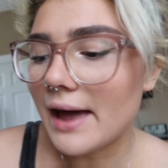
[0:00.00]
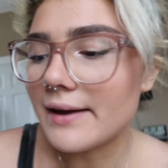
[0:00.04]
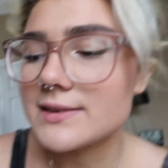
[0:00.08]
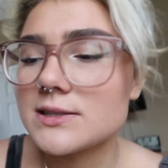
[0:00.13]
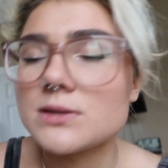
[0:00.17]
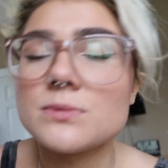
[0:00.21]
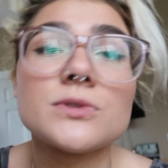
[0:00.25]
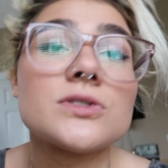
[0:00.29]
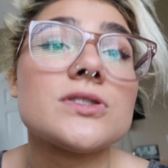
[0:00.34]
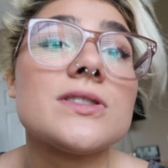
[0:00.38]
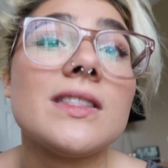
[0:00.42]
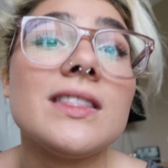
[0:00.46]
I
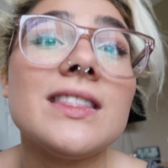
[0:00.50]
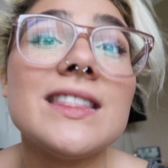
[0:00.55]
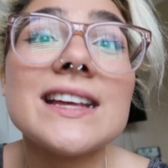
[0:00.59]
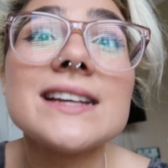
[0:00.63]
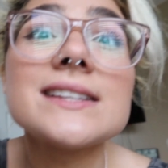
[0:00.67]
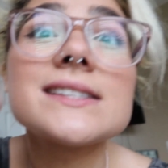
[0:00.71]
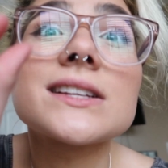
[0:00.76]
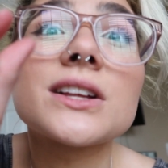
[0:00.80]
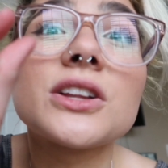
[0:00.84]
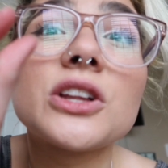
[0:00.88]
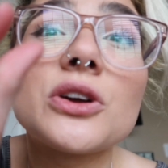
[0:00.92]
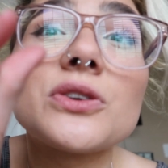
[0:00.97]
was
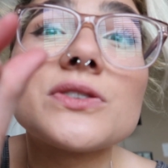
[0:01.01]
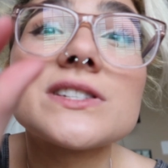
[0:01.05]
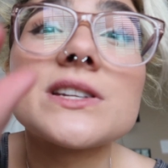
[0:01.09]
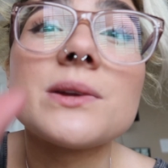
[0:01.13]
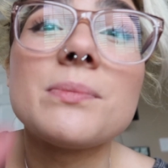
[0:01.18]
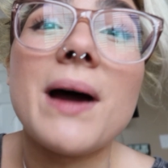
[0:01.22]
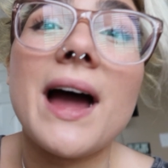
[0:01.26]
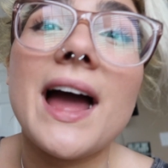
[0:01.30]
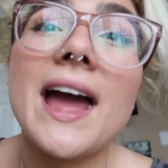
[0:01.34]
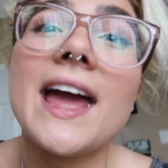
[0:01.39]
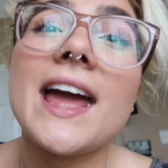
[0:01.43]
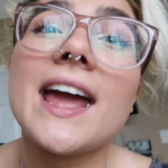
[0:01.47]
this close to
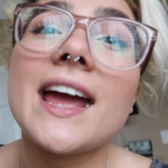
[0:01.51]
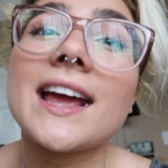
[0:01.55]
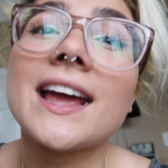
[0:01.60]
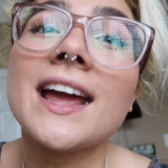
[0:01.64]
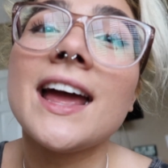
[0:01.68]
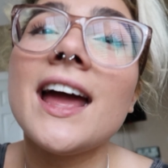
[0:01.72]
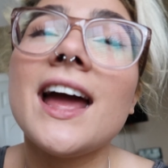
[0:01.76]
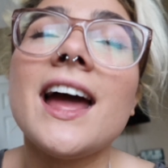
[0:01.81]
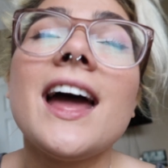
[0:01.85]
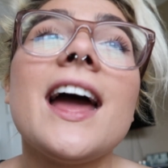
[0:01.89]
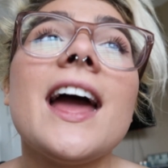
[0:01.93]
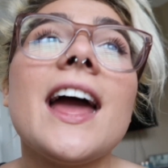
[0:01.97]
buying
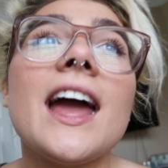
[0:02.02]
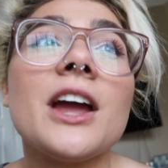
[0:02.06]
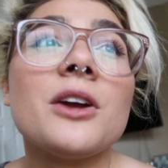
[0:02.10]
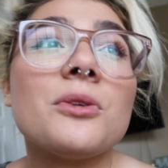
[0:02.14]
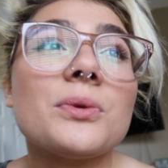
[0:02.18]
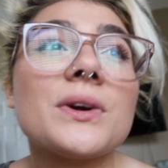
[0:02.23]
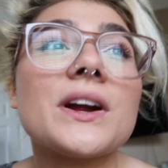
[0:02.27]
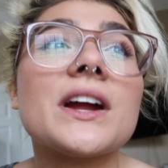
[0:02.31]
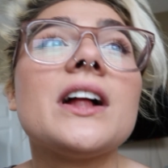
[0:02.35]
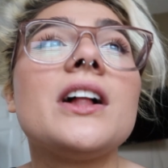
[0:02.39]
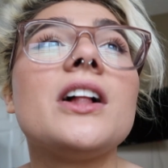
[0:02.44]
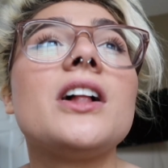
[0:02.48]
a
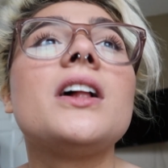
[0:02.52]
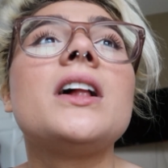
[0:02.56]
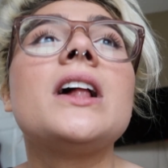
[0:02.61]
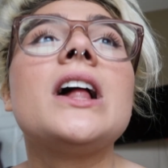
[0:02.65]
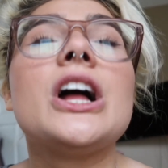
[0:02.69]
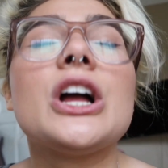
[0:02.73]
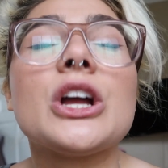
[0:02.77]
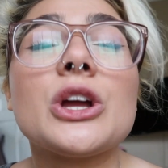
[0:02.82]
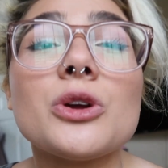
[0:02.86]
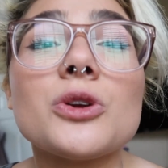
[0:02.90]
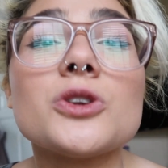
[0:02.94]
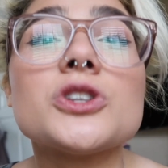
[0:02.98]
real
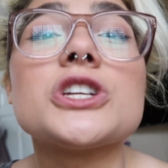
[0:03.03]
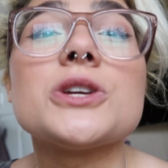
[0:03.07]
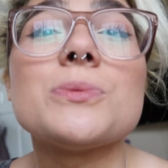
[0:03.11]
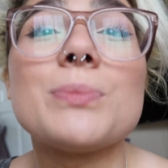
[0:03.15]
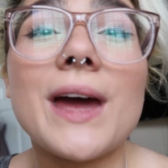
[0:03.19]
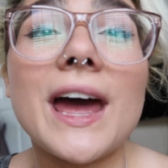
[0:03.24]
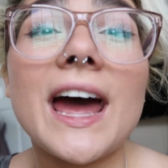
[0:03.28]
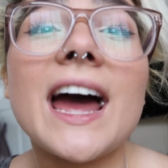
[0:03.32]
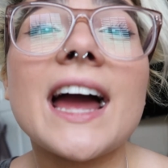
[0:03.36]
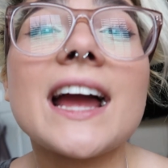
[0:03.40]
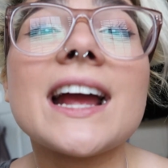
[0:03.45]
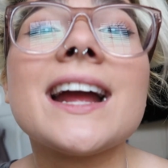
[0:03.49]
Gucci
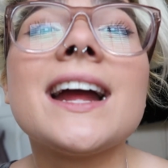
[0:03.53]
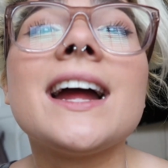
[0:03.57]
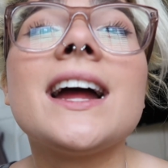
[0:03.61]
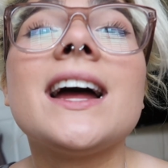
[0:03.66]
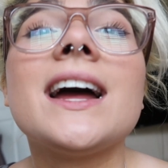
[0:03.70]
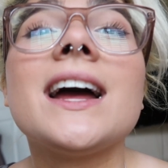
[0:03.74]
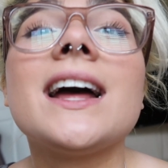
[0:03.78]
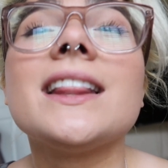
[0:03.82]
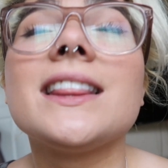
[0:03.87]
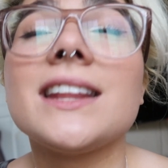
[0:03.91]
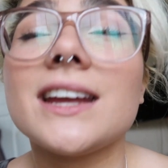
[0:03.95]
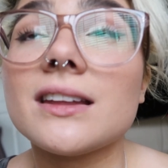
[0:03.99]
bag
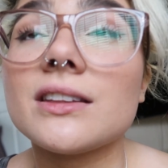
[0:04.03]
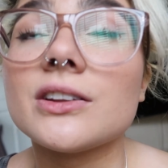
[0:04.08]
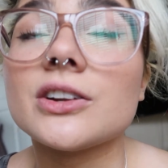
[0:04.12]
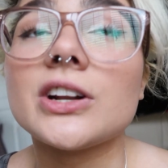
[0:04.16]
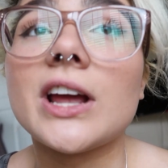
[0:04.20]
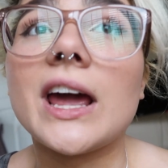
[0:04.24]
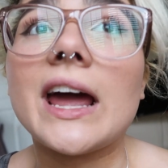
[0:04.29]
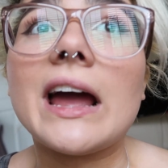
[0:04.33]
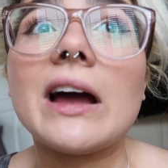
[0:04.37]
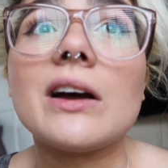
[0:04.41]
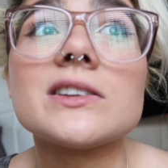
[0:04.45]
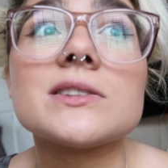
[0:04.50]
the other
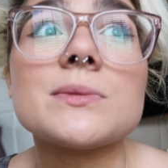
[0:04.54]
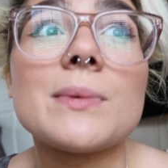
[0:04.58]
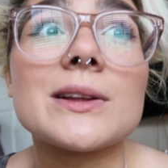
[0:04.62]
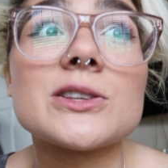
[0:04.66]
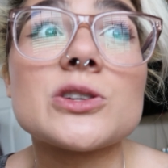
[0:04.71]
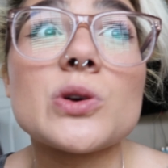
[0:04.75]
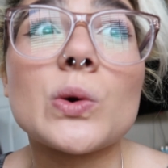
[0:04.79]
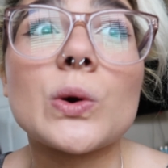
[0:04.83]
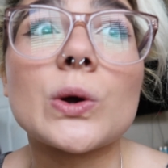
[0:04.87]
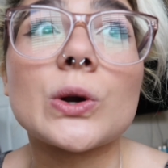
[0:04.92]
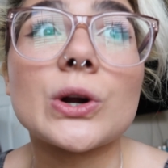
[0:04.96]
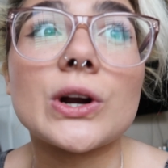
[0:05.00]
day. I was about
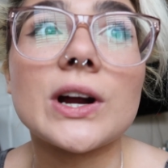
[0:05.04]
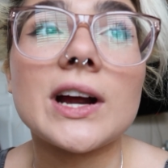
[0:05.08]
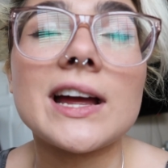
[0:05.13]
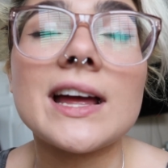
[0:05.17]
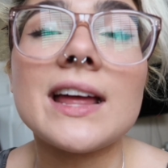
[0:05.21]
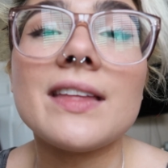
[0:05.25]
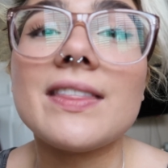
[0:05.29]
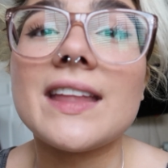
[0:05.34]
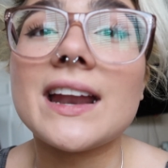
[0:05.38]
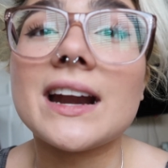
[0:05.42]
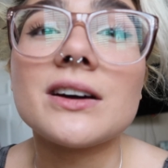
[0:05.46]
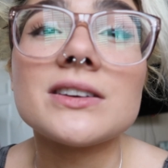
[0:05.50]
to order it
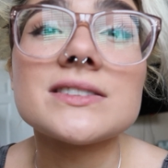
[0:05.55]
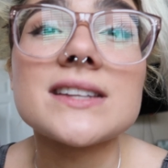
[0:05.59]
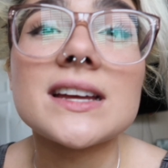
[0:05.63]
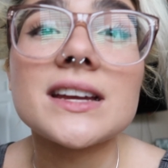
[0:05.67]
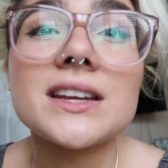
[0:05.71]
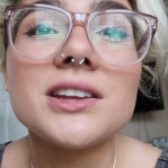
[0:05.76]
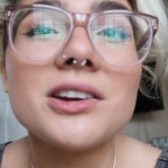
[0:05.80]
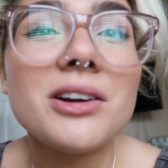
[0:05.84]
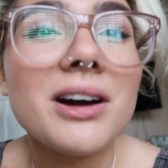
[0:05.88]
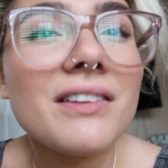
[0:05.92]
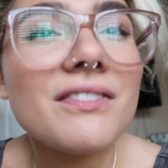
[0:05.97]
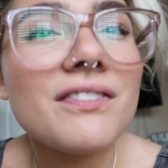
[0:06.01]
and then I was
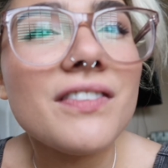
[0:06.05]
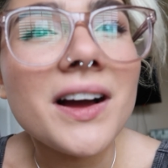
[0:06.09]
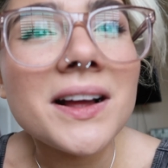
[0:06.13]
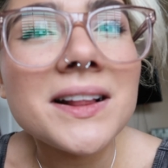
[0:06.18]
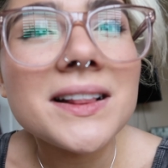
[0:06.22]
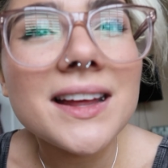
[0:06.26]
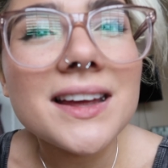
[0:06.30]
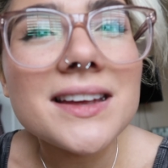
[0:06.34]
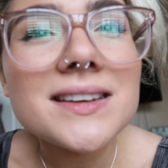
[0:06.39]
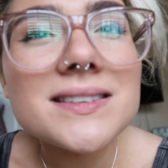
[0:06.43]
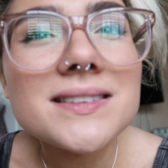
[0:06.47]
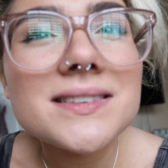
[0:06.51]
like, you know what, fuck
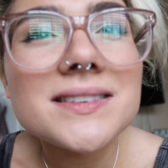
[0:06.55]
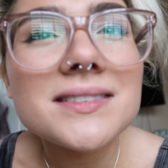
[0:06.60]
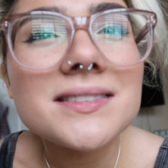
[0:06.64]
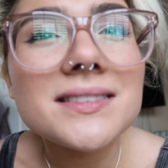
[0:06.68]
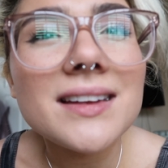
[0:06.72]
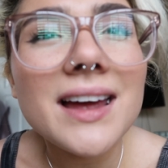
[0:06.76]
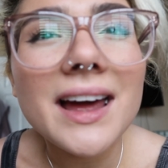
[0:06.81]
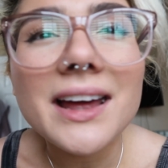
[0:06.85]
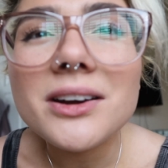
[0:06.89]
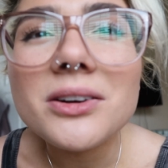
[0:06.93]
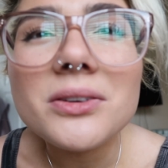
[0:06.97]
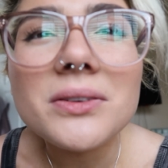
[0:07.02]
this.
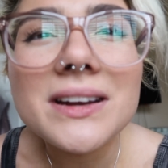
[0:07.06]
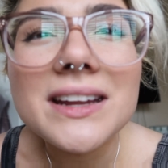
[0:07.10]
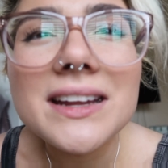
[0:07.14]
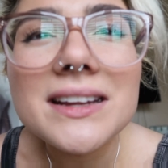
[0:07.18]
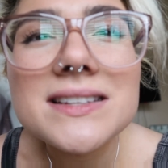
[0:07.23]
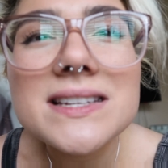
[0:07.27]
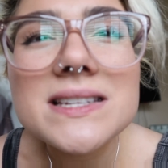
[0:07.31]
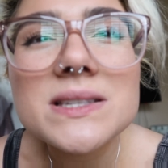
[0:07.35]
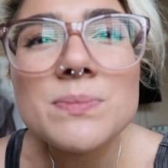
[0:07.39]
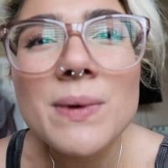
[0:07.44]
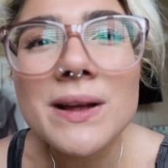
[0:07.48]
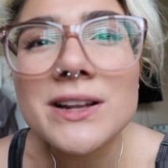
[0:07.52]
I don't
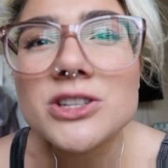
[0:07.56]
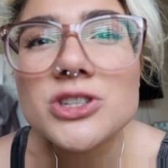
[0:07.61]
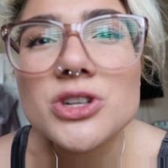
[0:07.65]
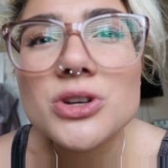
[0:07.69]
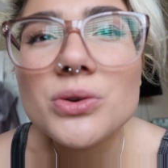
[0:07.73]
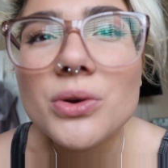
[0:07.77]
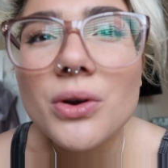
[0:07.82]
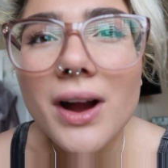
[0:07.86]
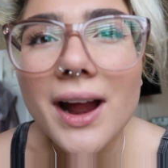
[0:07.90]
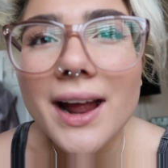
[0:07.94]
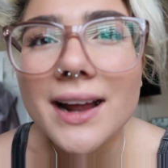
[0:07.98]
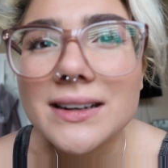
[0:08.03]
need to spend
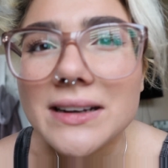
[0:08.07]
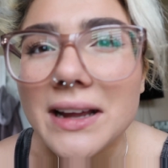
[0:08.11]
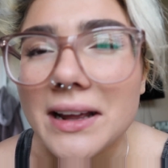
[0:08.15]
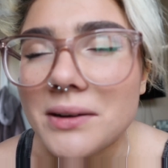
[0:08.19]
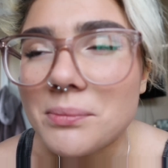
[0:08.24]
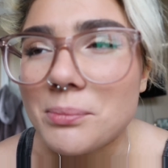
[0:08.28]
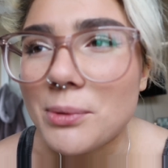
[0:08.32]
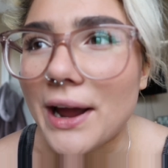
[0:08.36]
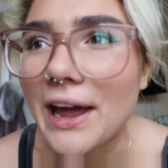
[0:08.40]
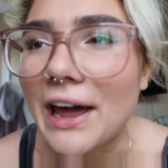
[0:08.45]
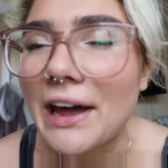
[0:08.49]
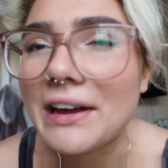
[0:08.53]
two grand on
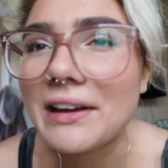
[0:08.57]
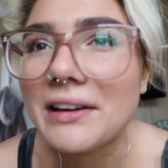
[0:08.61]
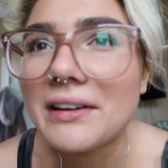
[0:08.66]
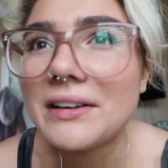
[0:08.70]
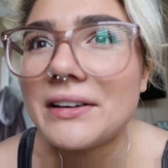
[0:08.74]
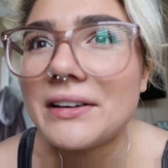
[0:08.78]
a bag.